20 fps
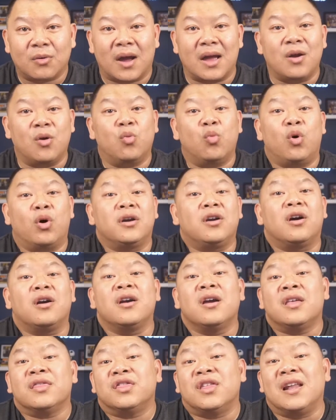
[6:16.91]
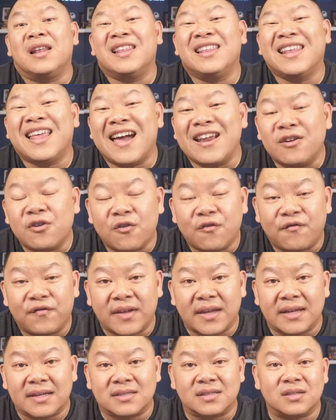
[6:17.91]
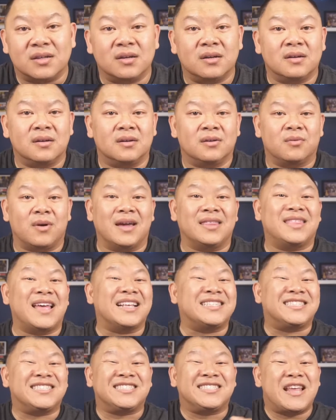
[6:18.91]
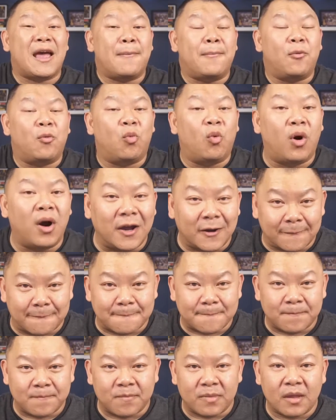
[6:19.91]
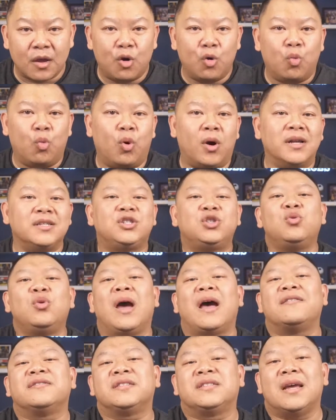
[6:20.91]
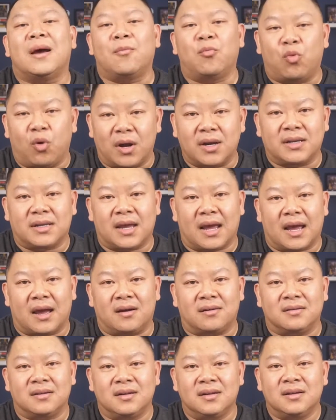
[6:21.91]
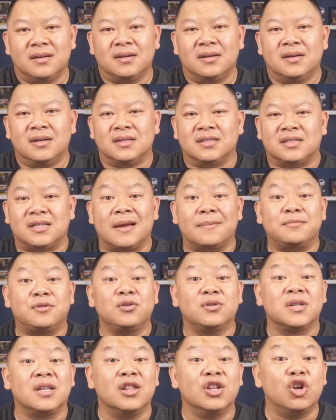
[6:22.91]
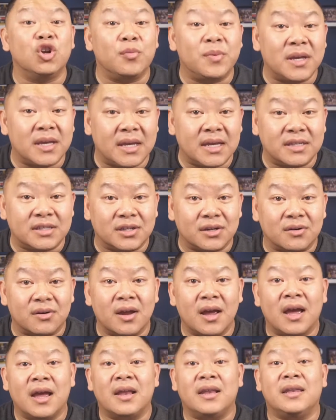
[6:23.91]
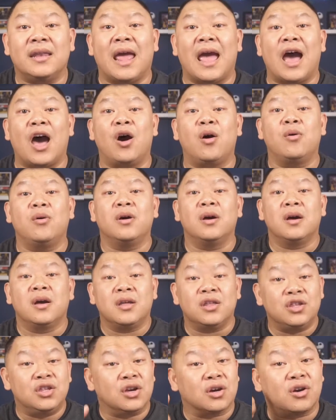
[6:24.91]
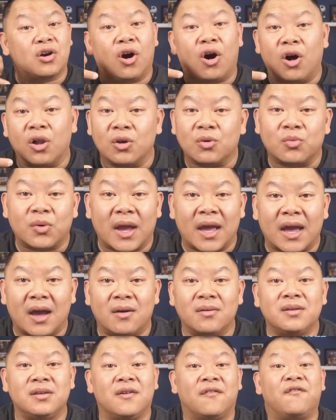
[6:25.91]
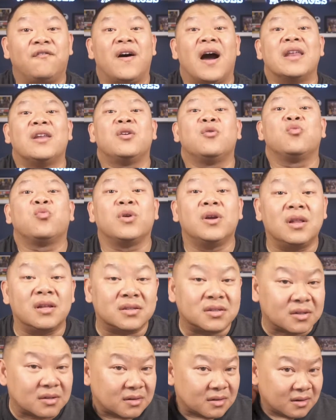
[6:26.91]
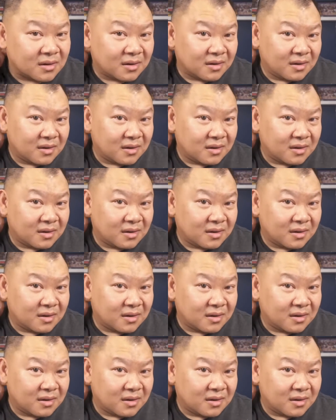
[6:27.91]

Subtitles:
right? What are the lender fees, right? That's step one. Once you have step one down, step two is a little bit easier. Now you call around, you find a realtor.